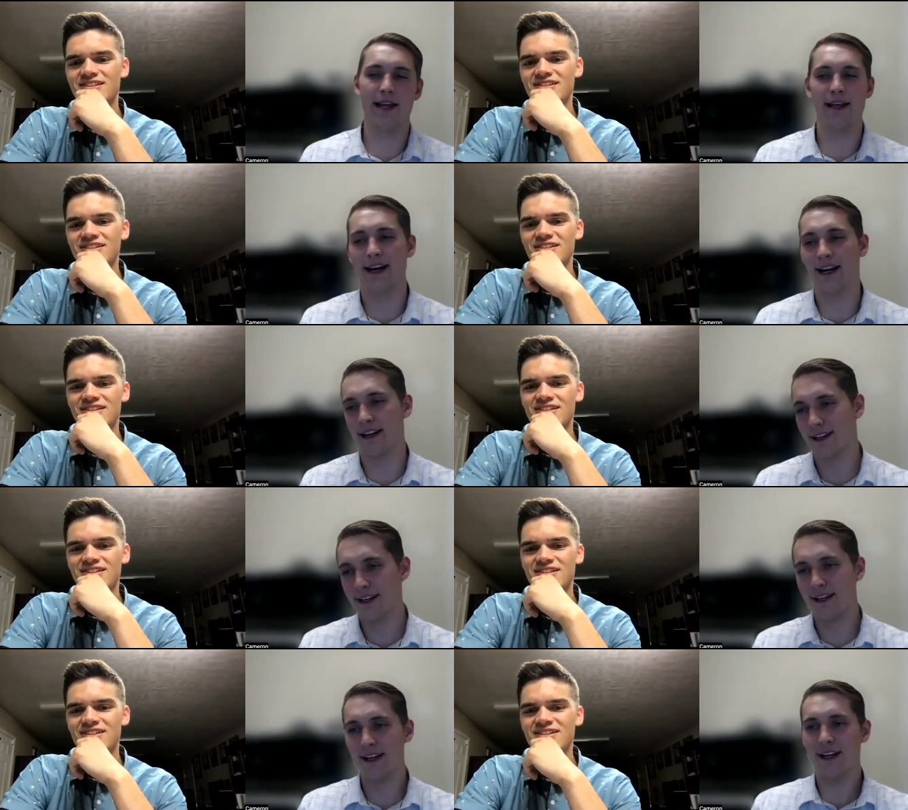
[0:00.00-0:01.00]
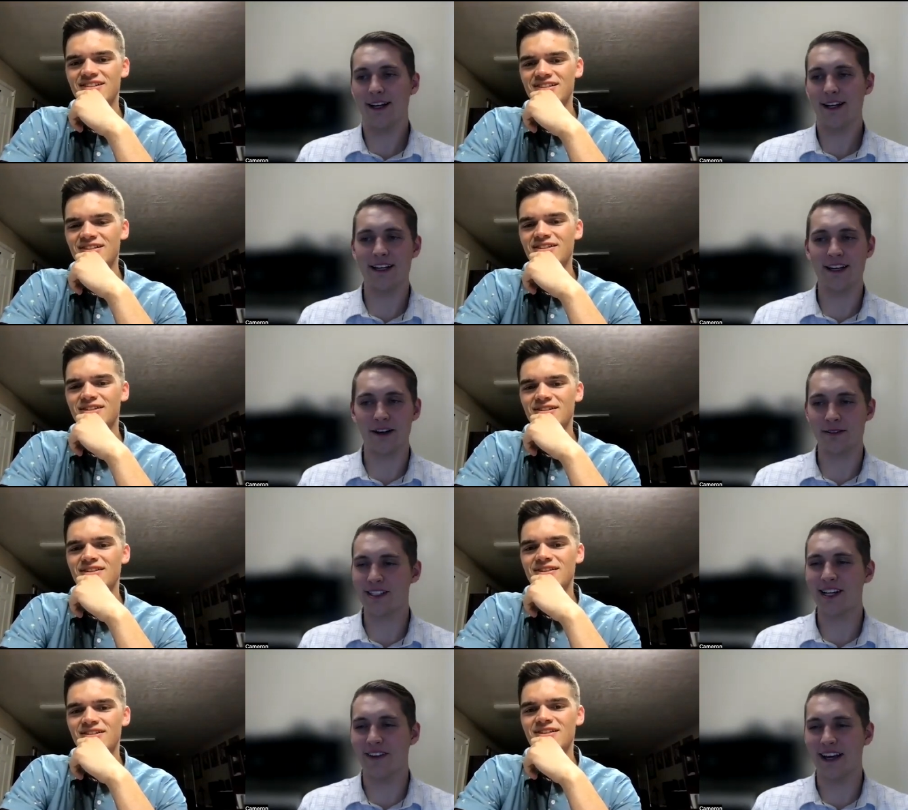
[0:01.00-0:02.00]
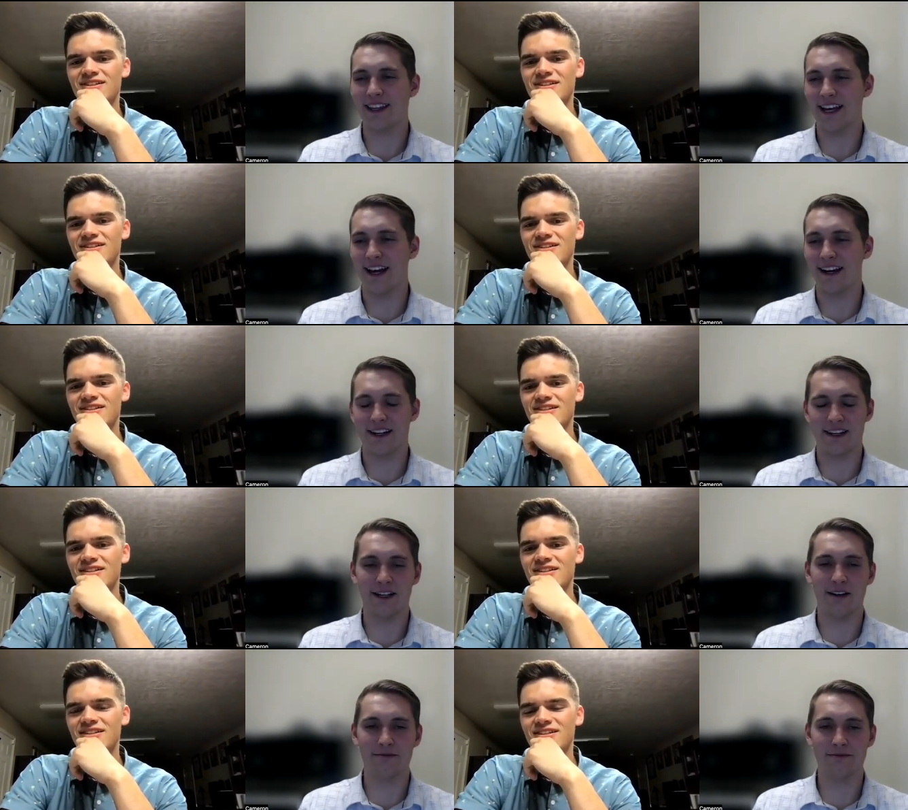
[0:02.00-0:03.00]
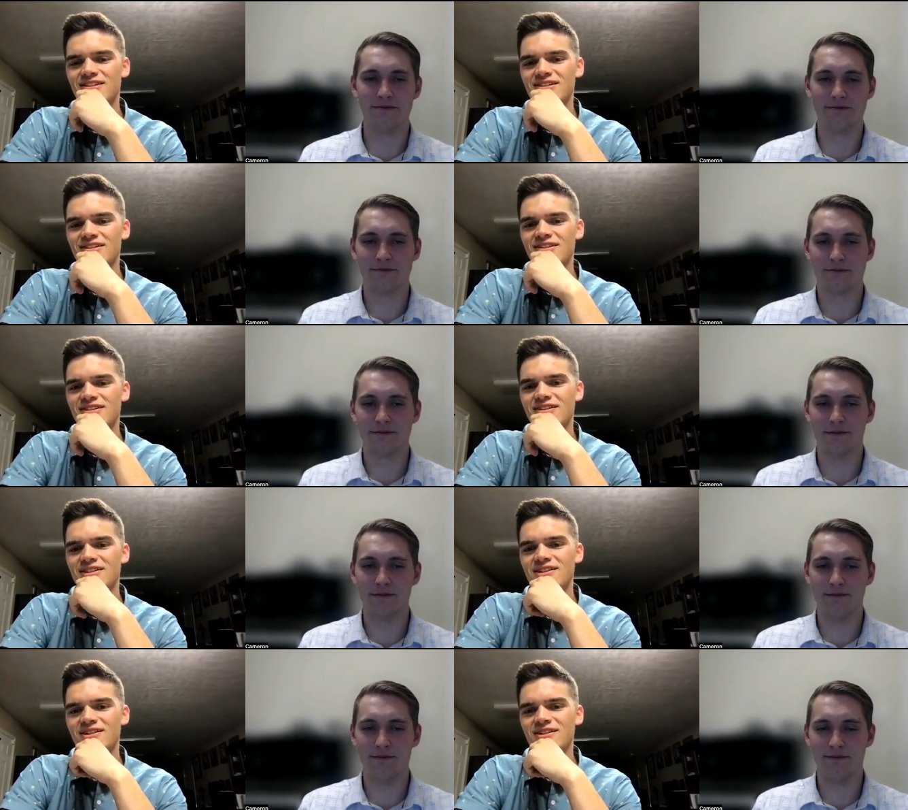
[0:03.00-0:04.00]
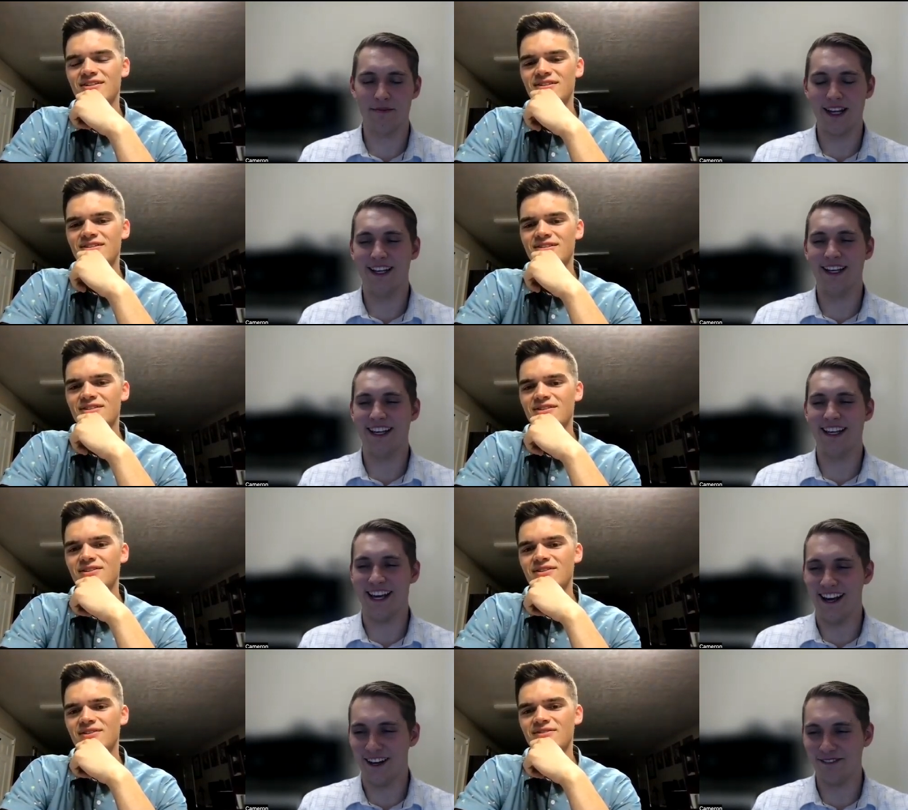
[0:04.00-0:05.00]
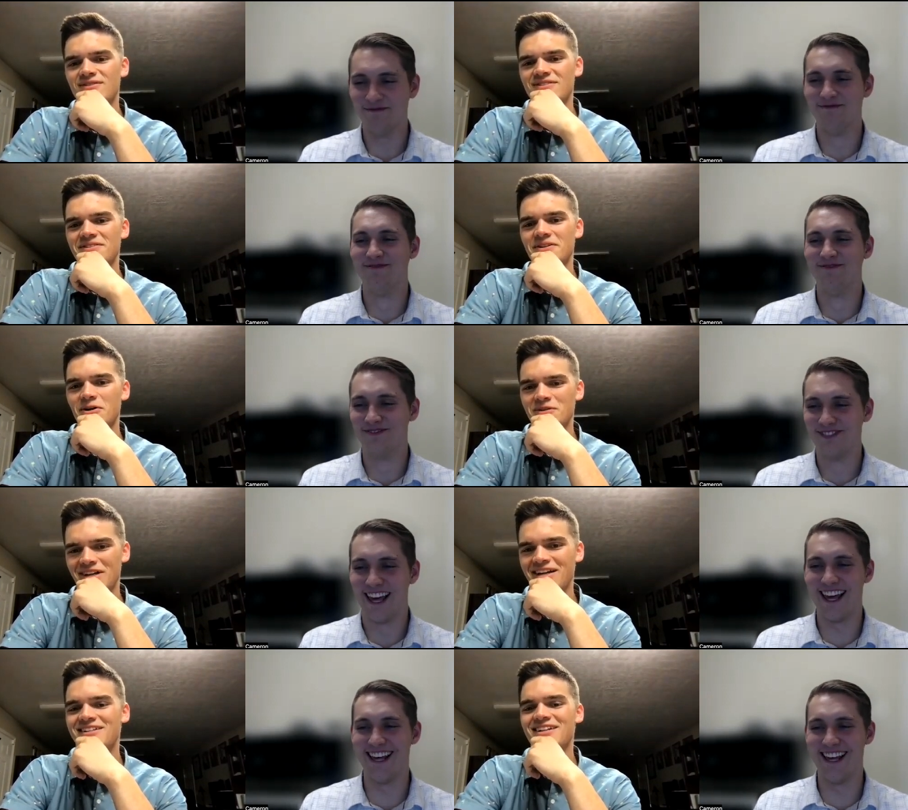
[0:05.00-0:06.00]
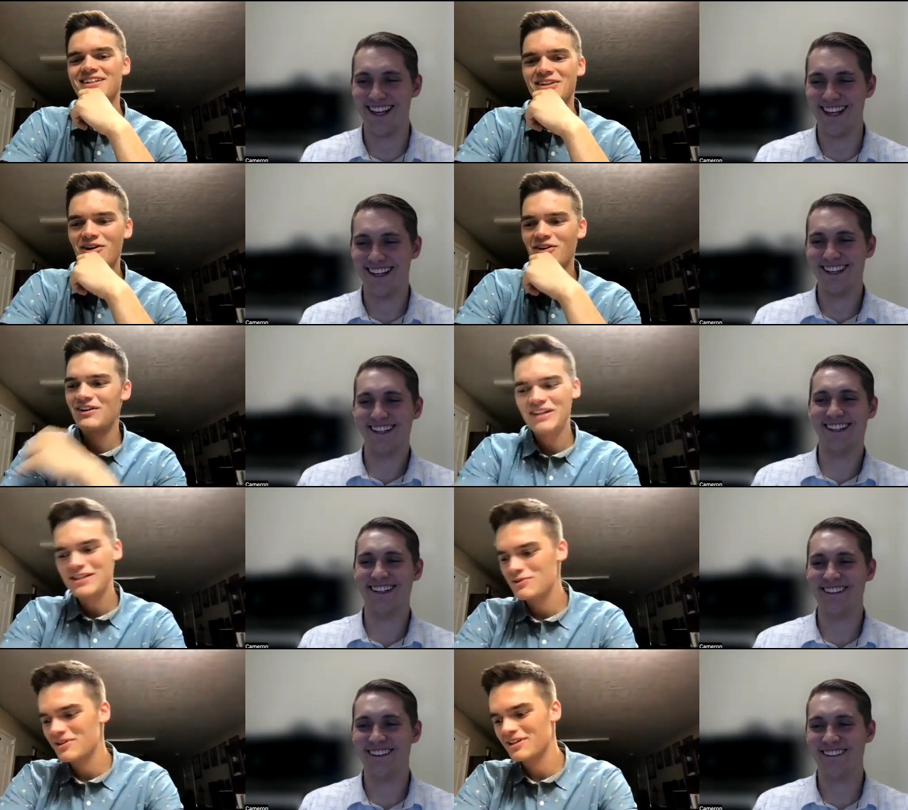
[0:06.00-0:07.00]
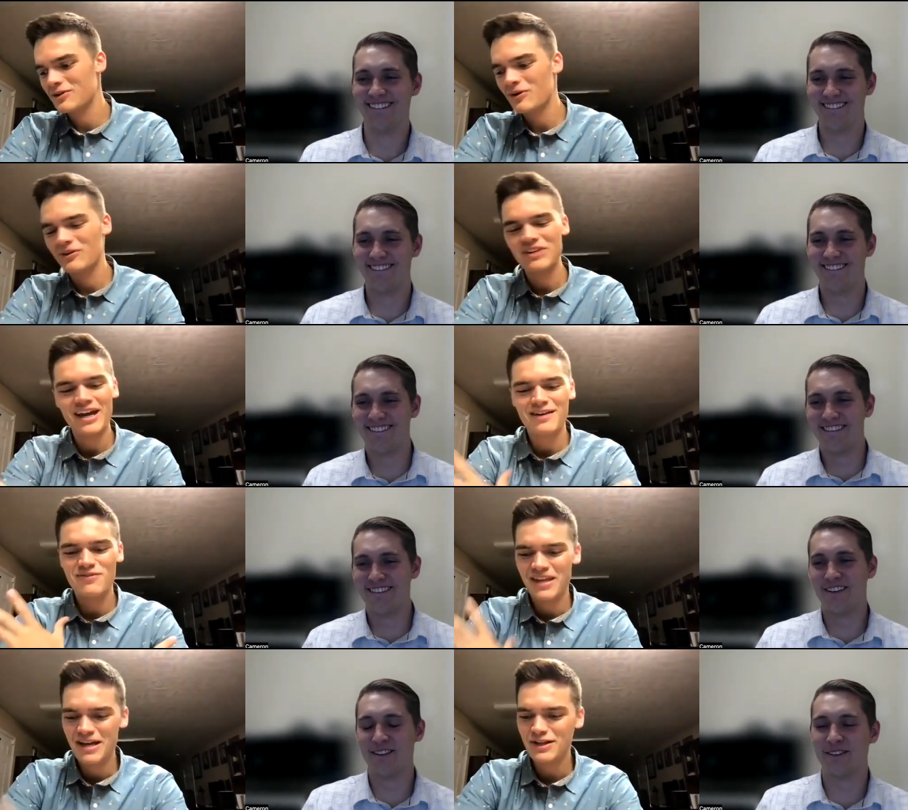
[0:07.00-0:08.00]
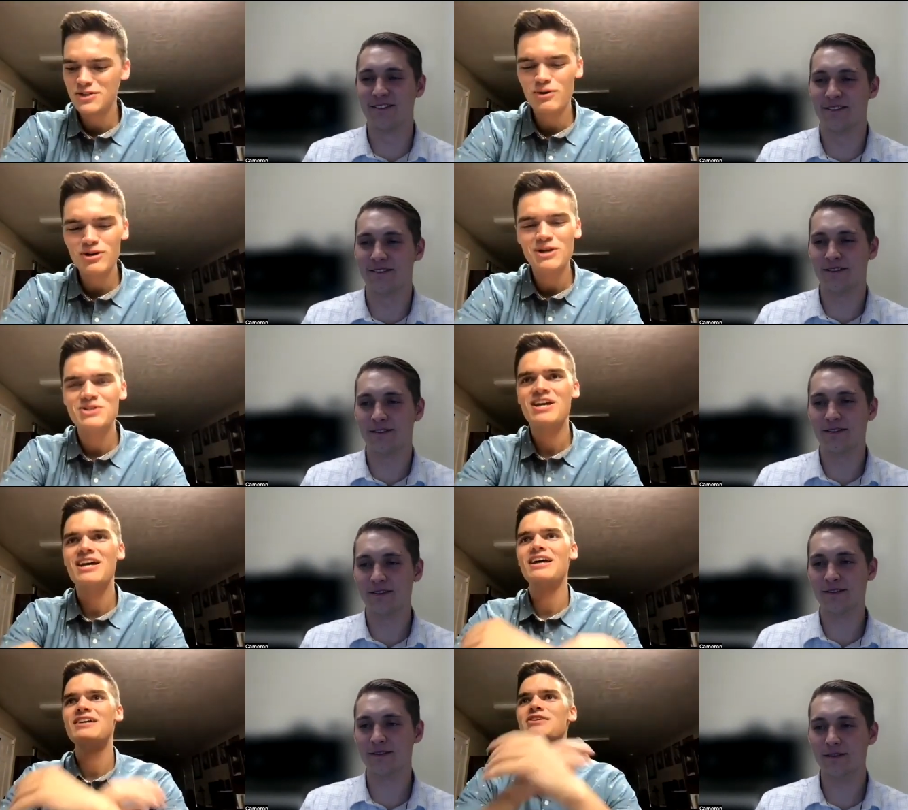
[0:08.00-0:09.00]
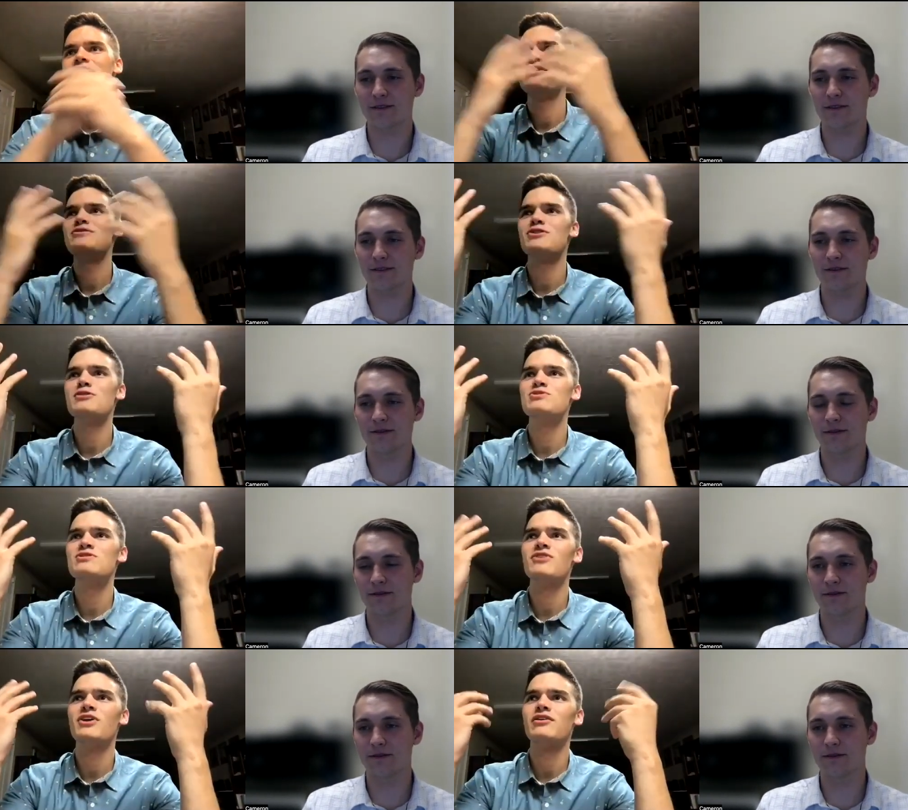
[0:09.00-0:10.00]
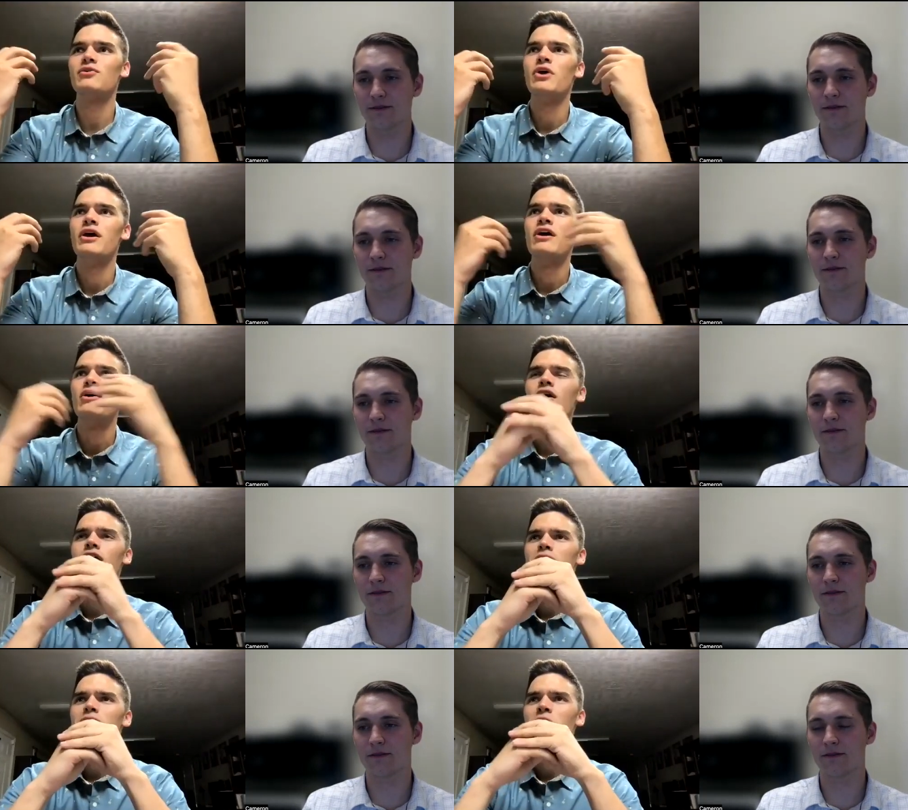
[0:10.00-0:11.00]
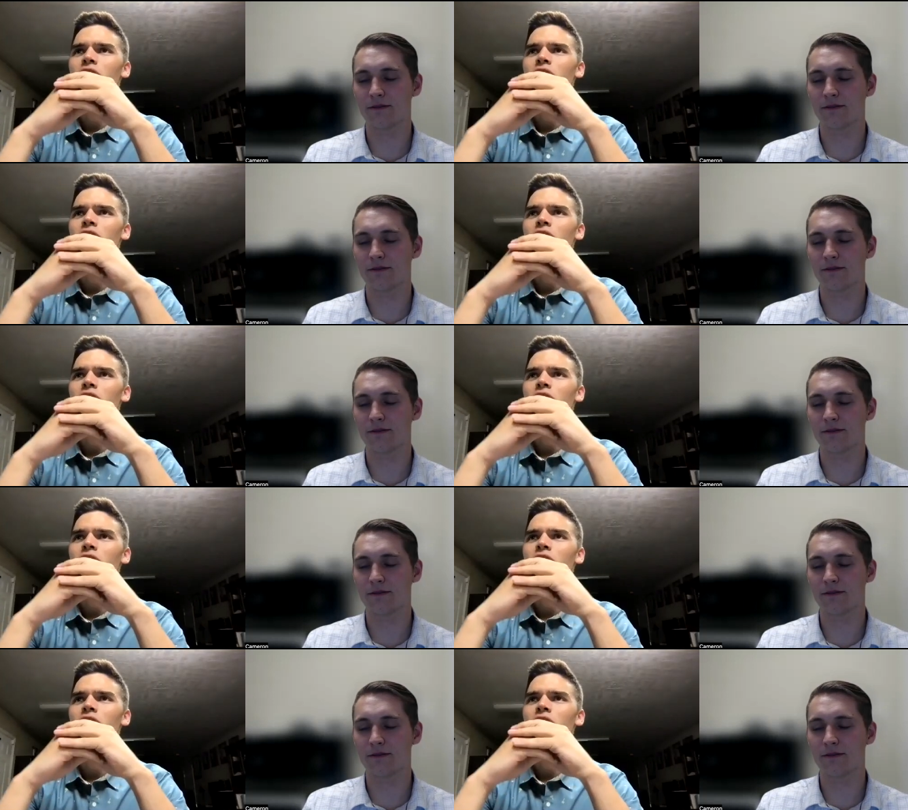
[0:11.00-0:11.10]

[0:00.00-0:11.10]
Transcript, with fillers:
Speaker 1: that? you know, stuff like that. Um, yeah.
Speaker 2: okay. No, that that's really cool. Uh, that's pretty much it. And and in terms of like, uh,